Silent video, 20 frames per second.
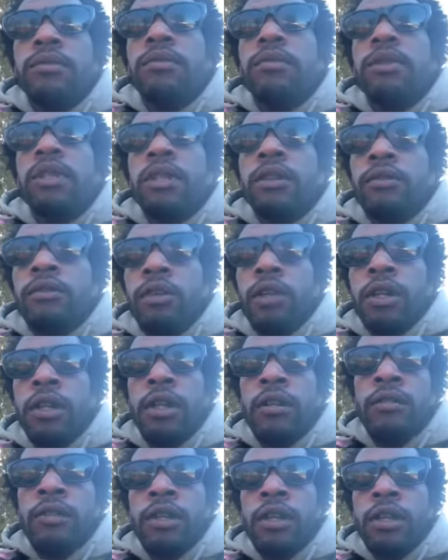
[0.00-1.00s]
yeah, fuck
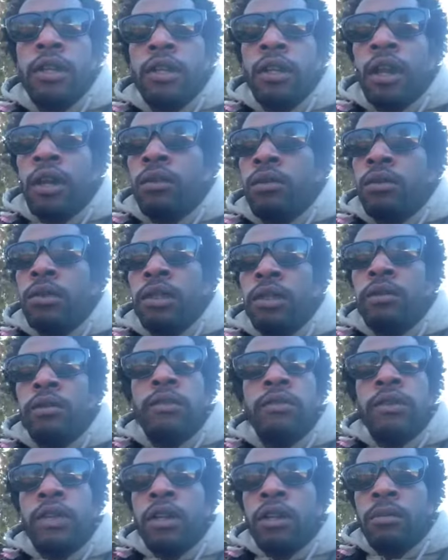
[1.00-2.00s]
everything. I don't give a
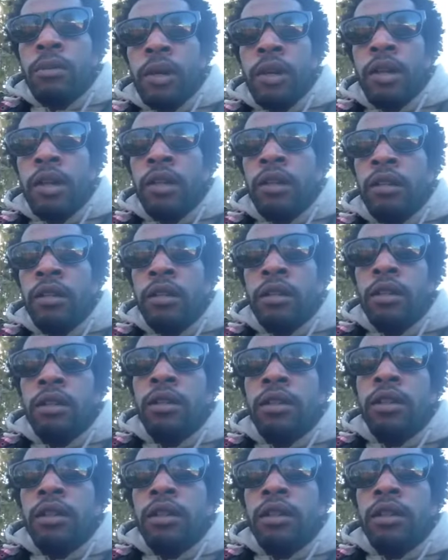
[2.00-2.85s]
fuck about anything.